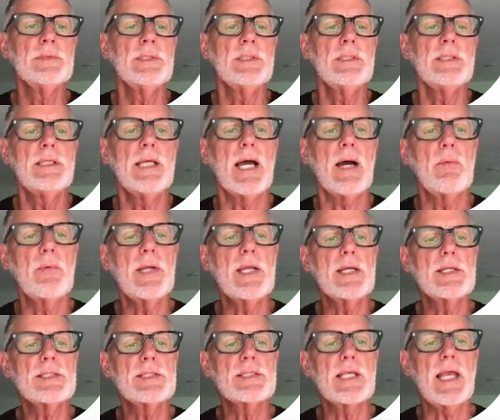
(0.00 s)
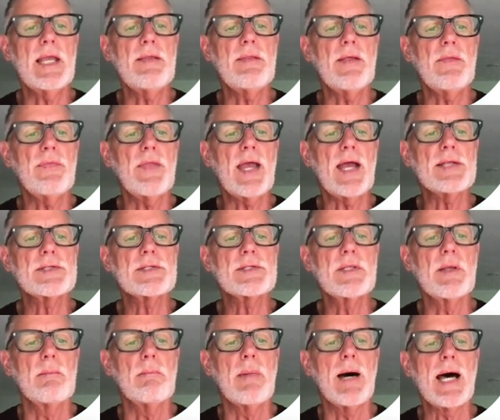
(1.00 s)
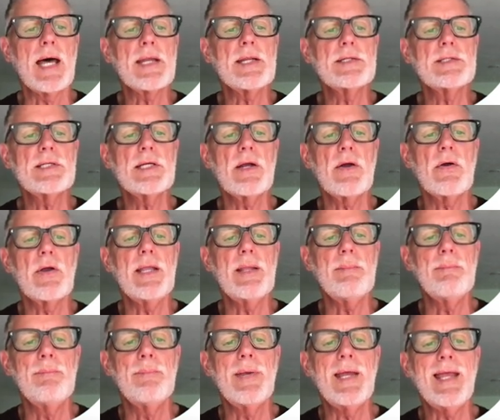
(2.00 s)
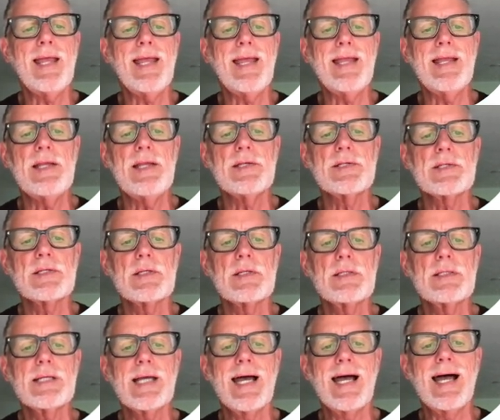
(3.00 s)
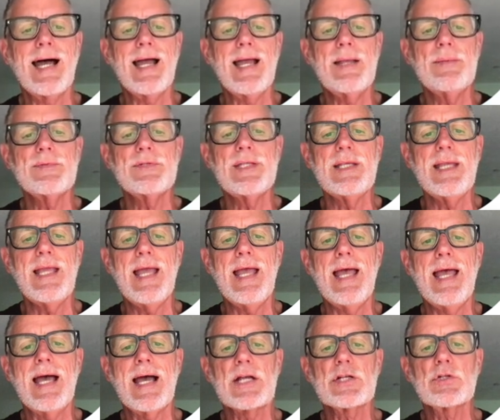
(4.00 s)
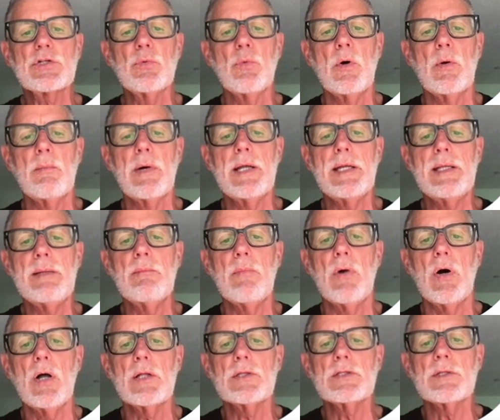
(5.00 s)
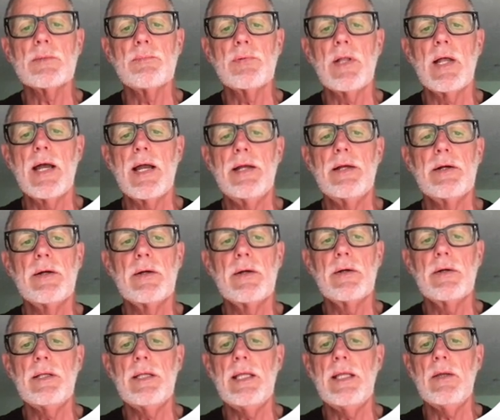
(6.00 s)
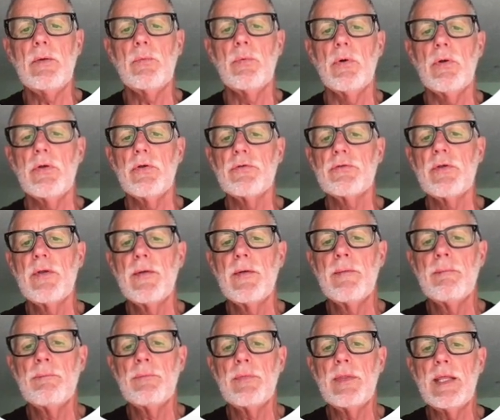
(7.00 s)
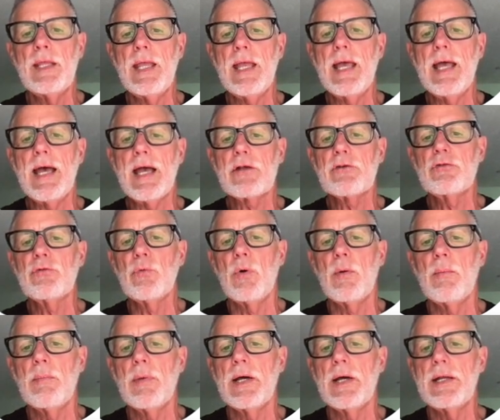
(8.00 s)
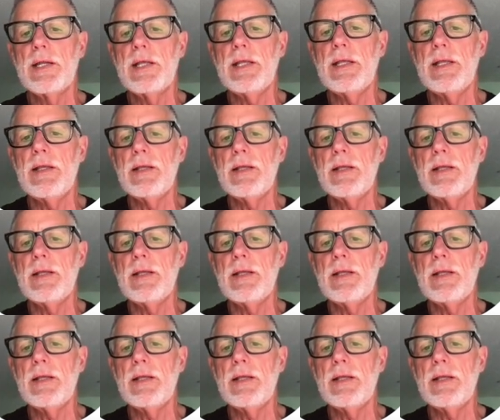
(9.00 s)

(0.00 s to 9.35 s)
Yeah, we can say that that's the monetary base times the actual money multiplier equals the actual money